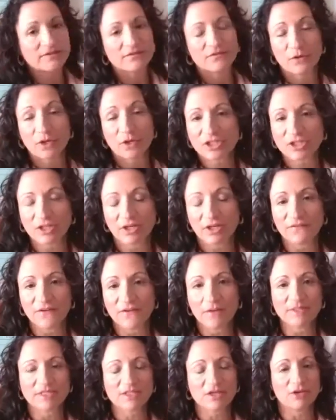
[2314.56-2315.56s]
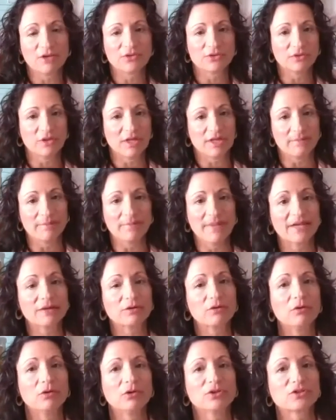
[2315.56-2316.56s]
Fortunately, our family's gone through a lot of
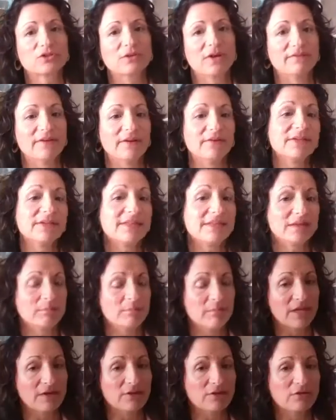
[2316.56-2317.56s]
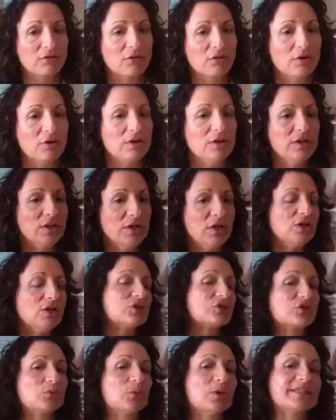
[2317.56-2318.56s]
medical, so I have everything medical.
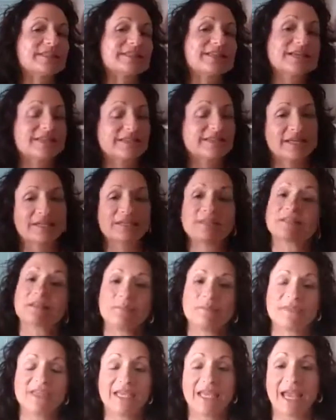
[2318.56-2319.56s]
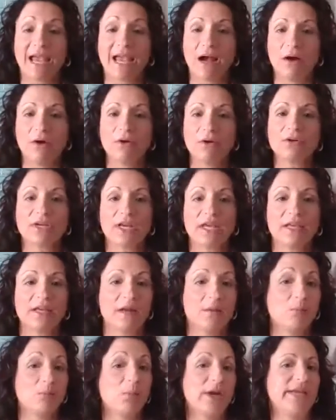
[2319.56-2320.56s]
So once I send something out and
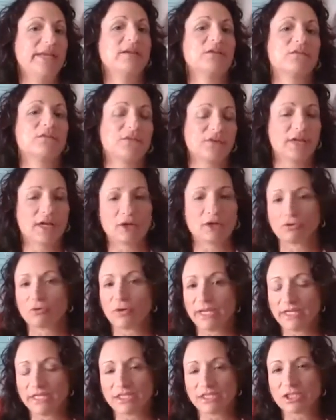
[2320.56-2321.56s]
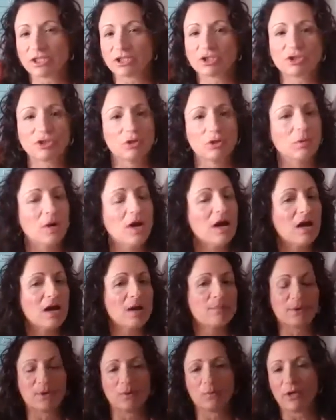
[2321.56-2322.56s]
I'm waiting for that credit to show
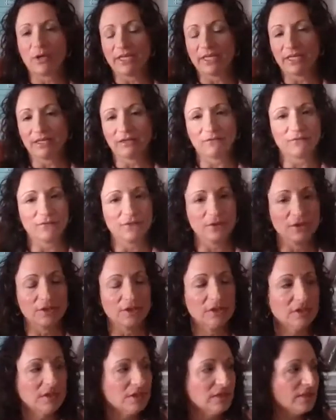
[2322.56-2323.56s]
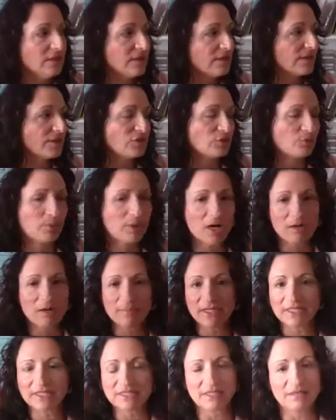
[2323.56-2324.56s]
up, or I'm waiting for the
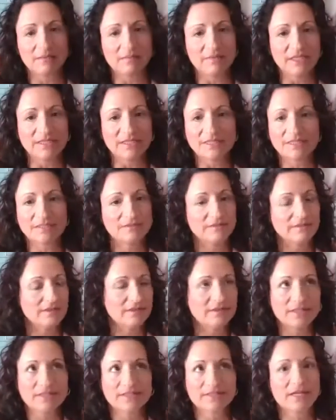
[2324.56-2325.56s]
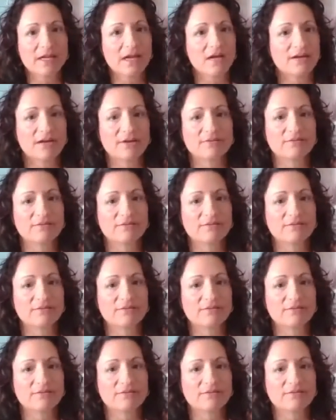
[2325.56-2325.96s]
department to give me a discount I